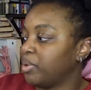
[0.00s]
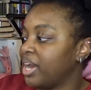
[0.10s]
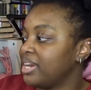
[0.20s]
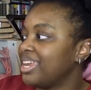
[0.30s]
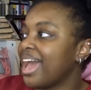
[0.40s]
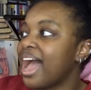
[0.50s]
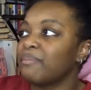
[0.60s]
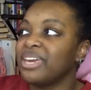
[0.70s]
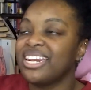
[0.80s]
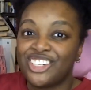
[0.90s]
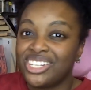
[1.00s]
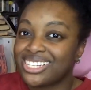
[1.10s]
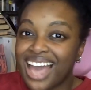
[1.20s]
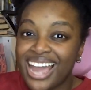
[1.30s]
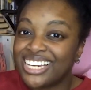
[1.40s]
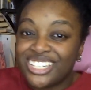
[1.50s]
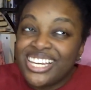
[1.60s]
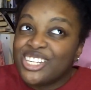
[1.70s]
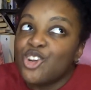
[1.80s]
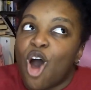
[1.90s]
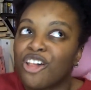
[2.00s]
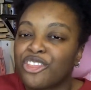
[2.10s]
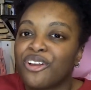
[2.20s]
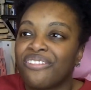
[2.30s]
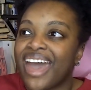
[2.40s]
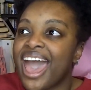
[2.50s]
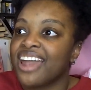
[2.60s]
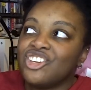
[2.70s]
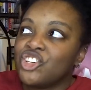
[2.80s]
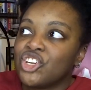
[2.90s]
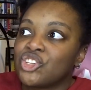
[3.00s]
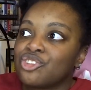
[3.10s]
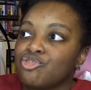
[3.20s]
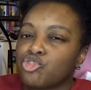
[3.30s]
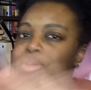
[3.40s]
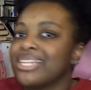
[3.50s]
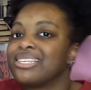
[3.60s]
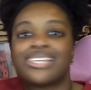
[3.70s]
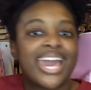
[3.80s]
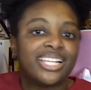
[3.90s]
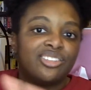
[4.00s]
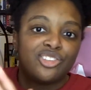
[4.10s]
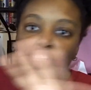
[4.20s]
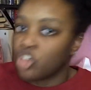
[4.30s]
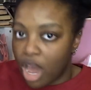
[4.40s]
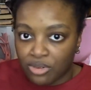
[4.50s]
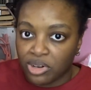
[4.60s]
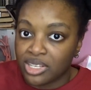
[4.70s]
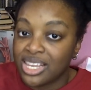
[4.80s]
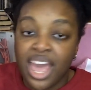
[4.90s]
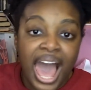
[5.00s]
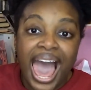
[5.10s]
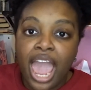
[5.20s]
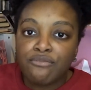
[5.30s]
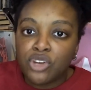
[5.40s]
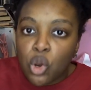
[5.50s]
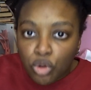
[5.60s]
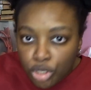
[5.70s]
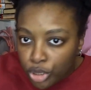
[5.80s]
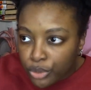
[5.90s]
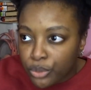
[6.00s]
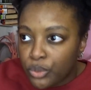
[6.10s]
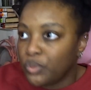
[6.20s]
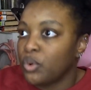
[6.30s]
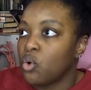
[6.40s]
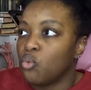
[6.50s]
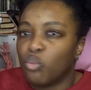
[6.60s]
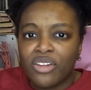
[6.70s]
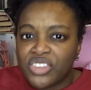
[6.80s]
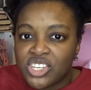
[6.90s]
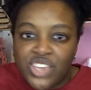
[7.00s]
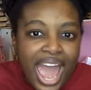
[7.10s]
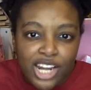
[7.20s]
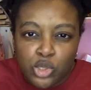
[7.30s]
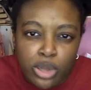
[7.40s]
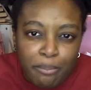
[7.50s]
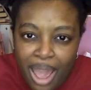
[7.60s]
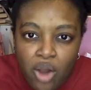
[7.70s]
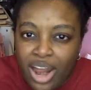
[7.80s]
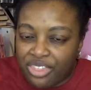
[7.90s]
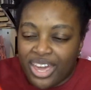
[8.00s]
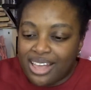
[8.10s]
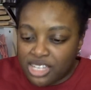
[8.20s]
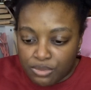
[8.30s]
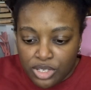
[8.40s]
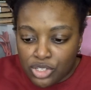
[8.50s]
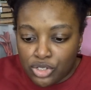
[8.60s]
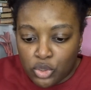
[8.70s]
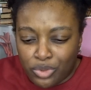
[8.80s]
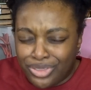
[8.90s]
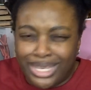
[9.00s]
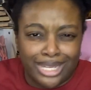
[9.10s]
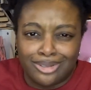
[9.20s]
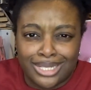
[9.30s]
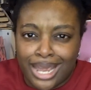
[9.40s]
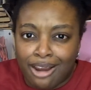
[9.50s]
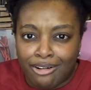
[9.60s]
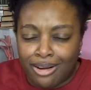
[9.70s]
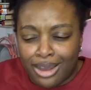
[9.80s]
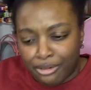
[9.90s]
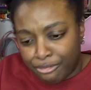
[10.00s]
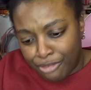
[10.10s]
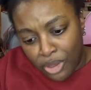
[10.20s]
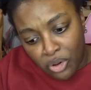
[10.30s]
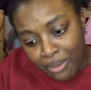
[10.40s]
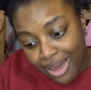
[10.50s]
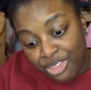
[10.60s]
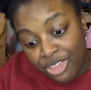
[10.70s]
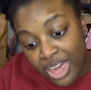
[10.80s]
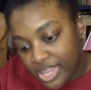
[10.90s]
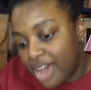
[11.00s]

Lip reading: But yeah, I mean, she's an author that just transcends genres. I have no clue what this is actually about. I think it has something to do with the Gilded Era of film, I think.